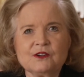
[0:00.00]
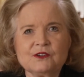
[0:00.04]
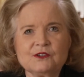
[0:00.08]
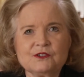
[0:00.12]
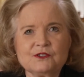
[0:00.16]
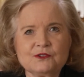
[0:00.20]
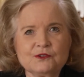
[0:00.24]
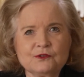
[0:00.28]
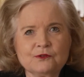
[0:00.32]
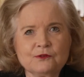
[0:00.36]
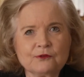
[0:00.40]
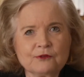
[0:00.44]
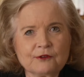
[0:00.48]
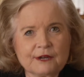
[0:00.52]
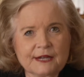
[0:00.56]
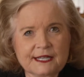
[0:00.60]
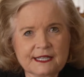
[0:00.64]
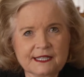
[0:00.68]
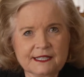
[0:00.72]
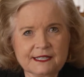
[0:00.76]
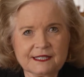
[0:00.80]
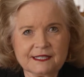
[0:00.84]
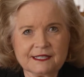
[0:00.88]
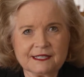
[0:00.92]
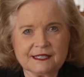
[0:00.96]
to
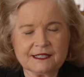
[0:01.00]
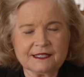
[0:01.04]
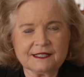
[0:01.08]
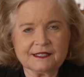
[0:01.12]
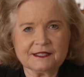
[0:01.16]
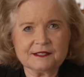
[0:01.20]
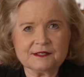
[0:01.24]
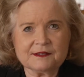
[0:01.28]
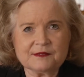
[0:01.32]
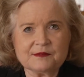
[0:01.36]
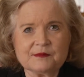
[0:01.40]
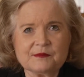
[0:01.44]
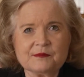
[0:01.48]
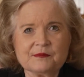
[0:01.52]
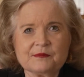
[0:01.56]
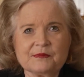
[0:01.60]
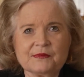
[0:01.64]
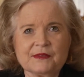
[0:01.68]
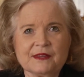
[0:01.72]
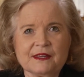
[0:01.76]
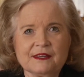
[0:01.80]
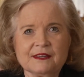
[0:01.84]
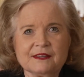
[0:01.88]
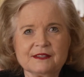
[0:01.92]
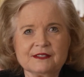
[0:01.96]
read,
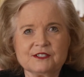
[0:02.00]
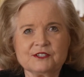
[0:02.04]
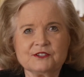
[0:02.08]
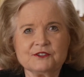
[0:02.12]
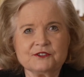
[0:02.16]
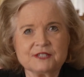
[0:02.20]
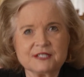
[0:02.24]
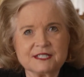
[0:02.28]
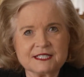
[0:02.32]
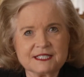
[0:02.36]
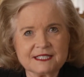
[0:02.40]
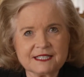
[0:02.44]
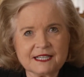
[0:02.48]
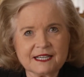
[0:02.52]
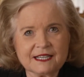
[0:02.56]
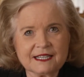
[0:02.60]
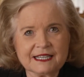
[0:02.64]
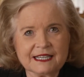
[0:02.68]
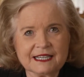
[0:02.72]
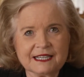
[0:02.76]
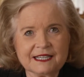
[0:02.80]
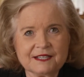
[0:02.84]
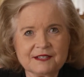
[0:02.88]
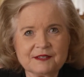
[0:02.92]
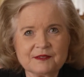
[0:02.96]
to
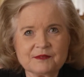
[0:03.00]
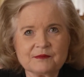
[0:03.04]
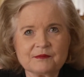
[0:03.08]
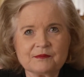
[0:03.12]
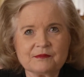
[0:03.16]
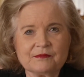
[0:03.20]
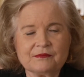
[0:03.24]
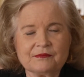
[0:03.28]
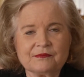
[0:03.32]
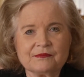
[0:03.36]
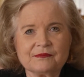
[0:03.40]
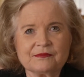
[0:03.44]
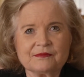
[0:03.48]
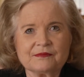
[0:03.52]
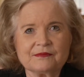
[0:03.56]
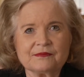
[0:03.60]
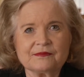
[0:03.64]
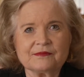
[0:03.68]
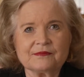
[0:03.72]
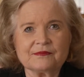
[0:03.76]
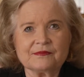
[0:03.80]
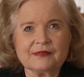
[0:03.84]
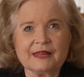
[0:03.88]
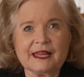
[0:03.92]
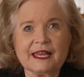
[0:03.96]
study,
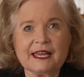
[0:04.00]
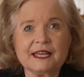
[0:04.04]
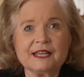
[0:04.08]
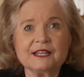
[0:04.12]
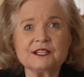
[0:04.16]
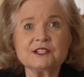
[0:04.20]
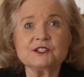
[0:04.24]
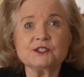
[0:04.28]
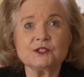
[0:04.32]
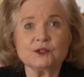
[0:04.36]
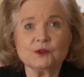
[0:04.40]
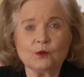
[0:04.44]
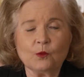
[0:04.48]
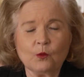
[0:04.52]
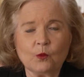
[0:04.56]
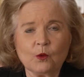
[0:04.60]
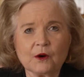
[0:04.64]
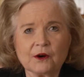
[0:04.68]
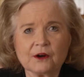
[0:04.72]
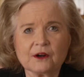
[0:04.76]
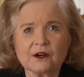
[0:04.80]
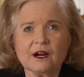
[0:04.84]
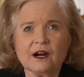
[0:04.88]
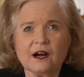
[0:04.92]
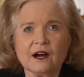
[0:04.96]
and to
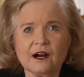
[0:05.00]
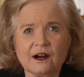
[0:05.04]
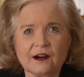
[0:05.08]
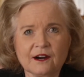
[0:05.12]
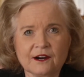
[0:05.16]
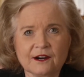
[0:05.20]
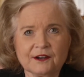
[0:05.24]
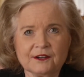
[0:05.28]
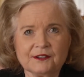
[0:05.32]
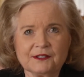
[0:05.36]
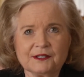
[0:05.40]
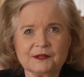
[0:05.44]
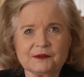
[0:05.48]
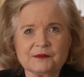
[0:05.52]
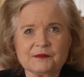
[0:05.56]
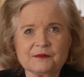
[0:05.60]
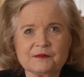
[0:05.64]
work hard.